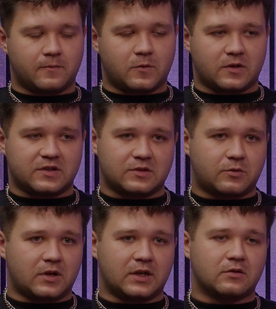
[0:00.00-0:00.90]
Well, this is
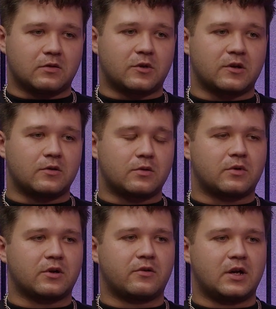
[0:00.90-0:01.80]
what England want to do. They
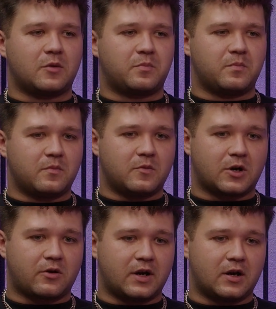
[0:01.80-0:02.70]
want to
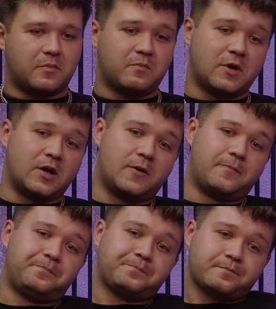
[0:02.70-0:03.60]
create a